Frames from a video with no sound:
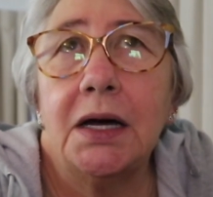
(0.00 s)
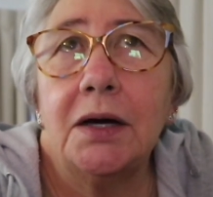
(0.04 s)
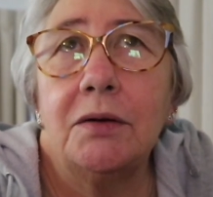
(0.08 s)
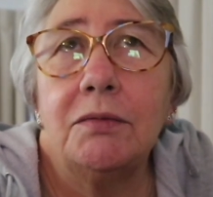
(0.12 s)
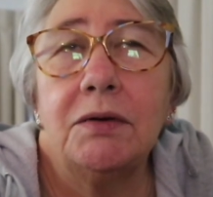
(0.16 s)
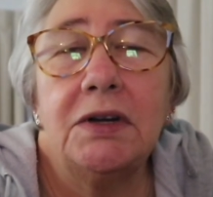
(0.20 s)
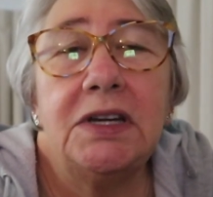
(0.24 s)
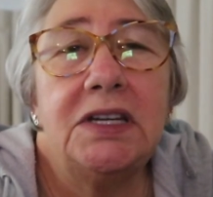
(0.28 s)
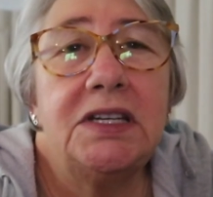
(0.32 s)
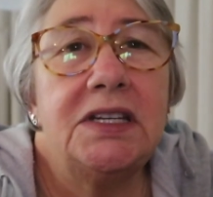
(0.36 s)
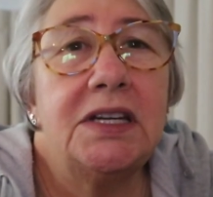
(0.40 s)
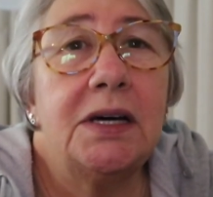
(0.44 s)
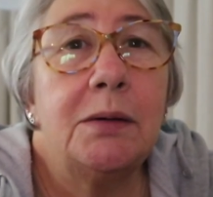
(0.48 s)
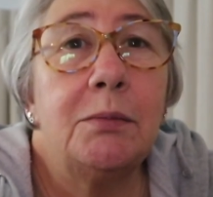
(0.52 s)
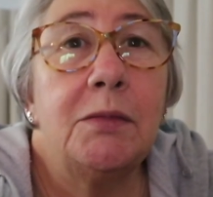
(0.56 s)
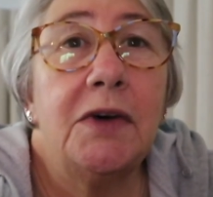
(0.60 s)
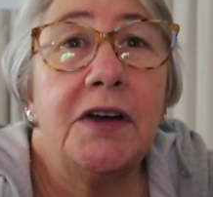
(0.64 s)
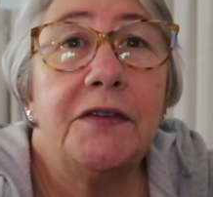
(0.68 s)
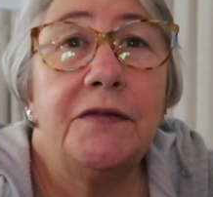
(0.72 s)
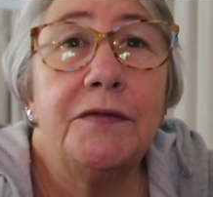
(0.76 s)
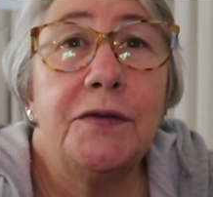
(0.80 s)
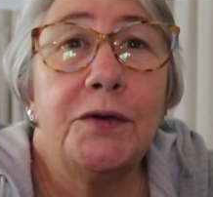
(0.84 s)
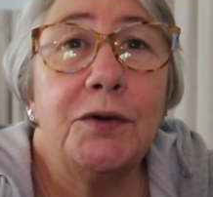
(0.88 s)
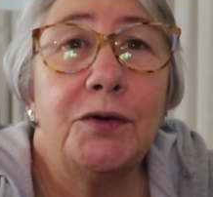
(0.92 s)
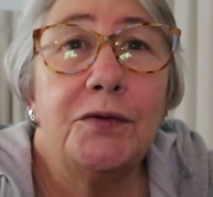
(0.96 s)
written down my
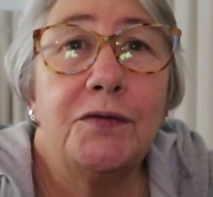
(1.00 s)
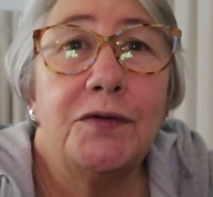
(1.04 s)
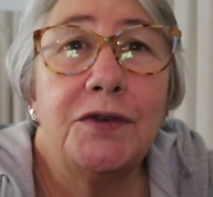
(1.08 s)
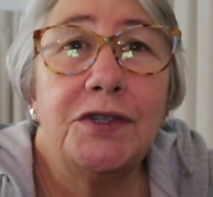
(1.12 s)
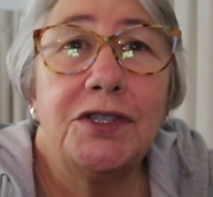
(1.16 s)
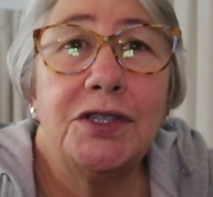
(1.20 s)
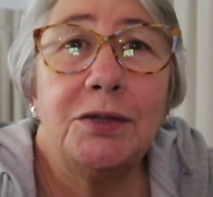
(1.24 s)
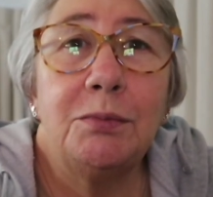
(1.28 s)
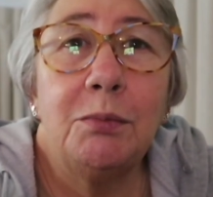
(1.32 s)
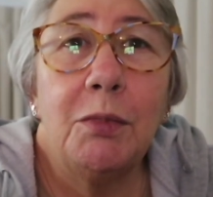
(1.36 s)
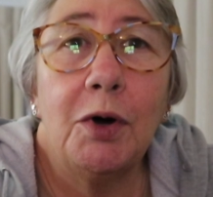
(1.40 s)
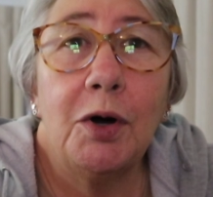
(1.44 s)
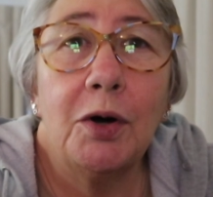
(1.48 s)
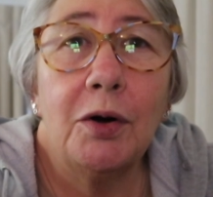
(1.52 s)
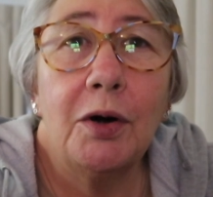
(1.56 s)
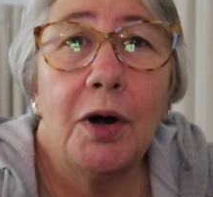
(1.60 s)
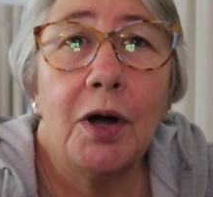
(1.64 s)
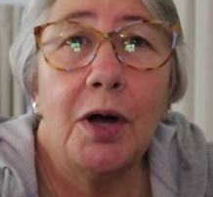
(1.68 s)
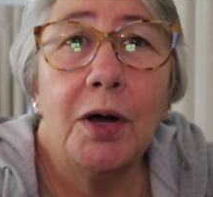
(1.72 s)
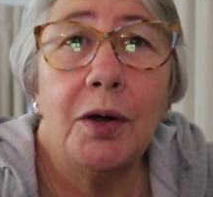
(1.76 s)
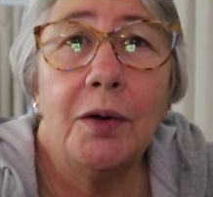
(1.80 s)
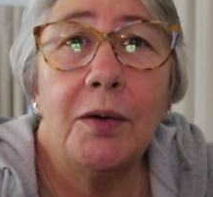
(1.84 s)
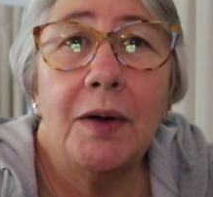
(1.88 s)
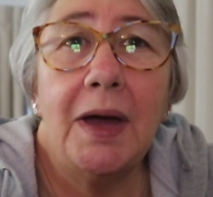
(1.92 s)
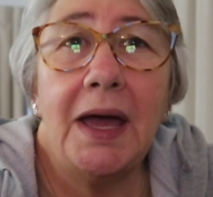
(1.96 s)
food for
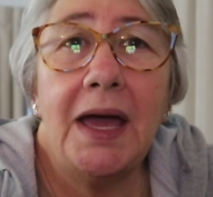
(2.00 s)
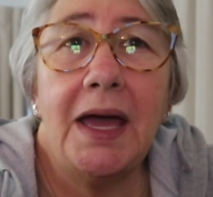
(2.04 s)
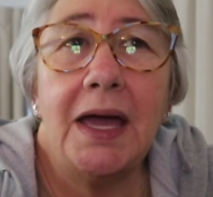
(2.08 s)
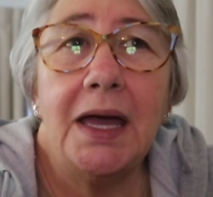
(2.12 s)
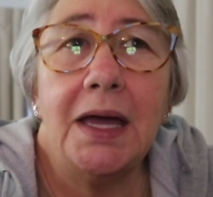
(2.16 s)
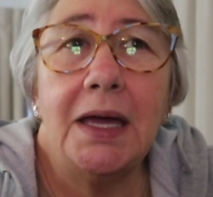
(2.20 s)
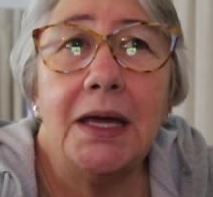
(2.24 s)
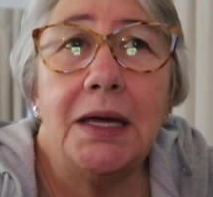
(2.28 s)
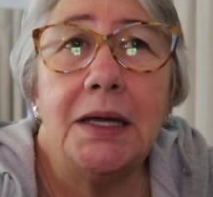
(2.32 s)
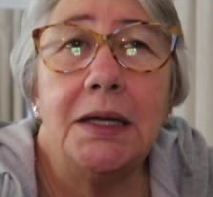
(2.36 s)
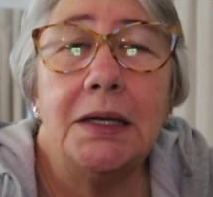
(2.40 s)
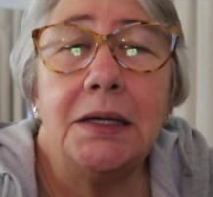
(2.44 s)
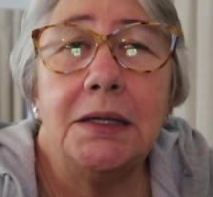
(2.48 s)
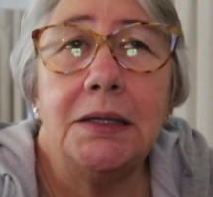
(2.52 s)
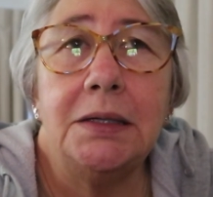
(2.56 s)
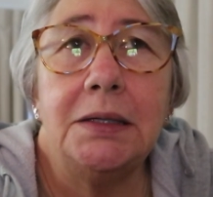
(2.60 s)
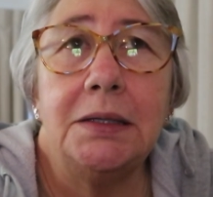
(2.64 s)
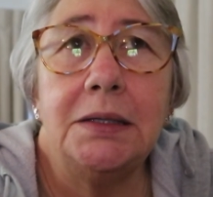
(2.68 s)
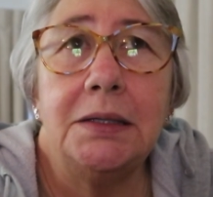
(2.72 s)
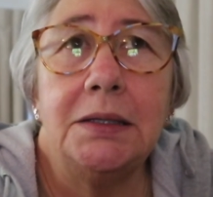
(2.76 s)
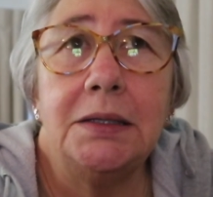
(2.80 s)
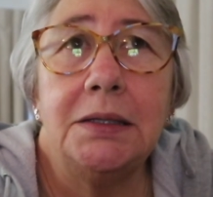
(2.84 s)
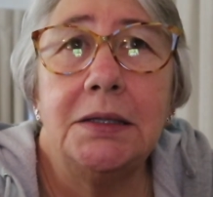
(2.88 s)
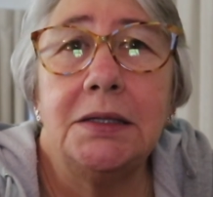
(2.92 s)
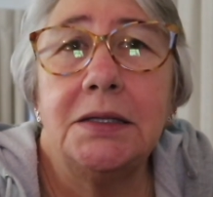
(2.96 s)
tomorrow,
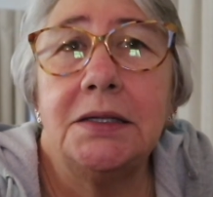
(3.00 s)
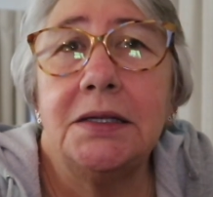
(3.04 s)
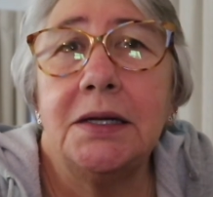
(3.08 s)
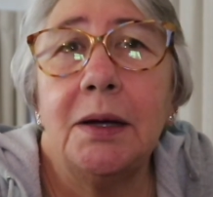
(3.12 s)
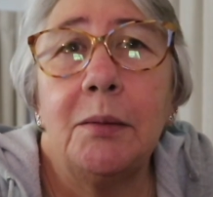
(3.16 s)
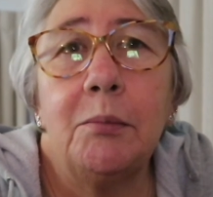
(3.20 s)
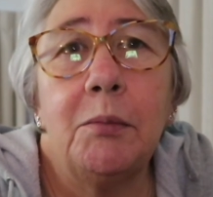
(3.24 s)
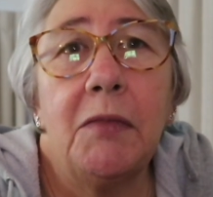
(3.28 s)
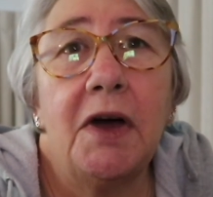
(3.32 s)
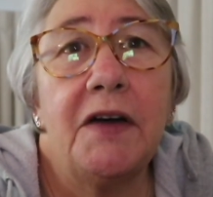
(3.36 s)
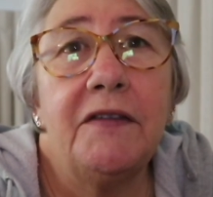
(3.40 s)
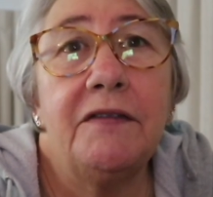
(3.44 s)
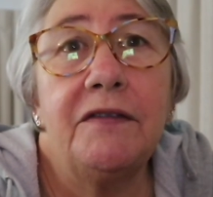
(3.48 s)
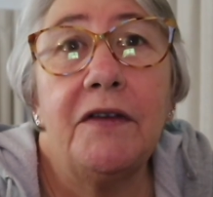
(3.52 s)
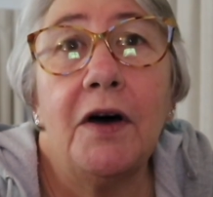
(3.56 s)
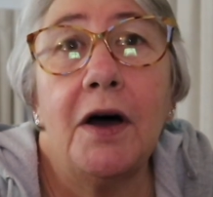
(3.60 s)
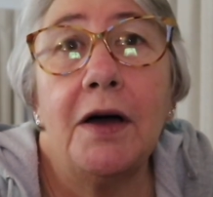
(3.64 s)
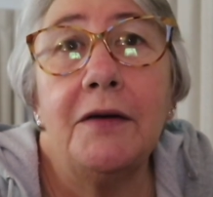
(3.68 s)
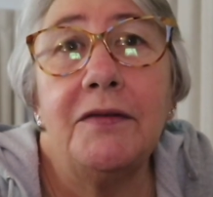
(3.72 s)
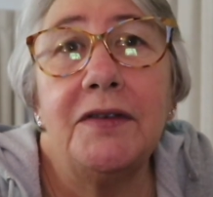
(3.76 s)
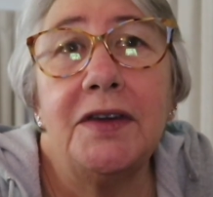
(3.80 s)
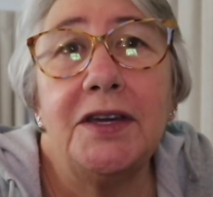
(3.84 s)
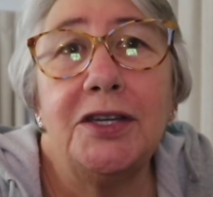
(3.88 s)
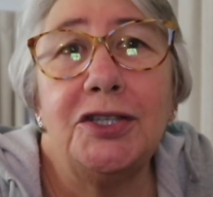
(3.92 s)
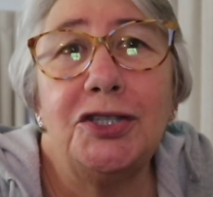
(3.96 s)
and done my
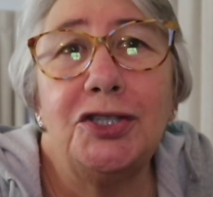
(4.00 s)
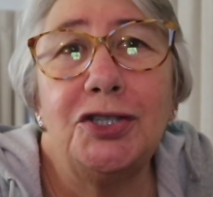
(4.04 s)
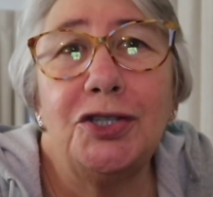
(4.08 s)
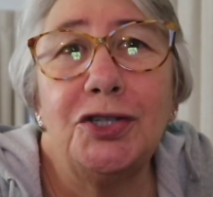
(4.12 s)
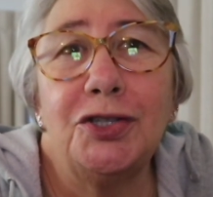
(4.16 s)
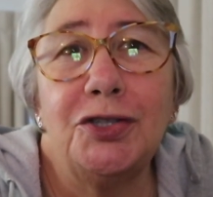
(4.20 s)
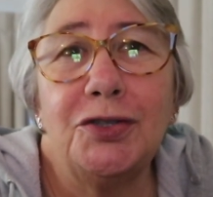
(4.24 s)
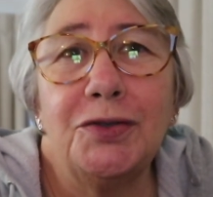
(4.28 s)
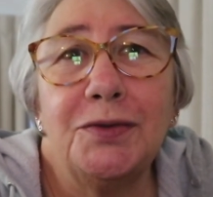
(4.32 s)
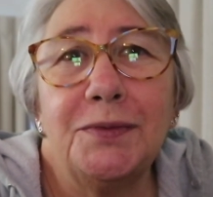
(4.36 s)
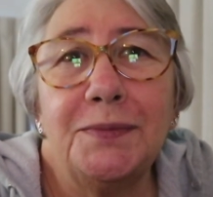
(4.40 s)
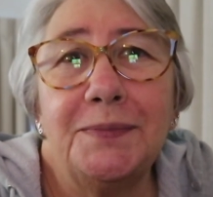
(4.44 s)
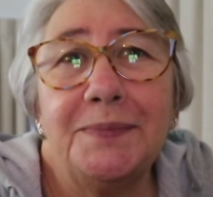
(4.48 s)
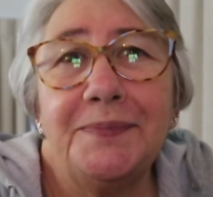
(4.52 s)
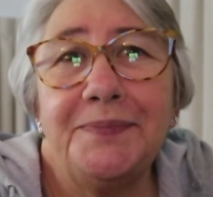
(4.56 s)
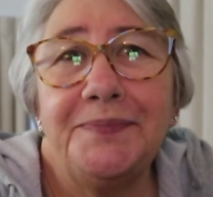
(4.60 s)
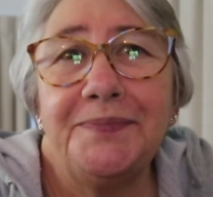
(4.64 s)
5-year journal.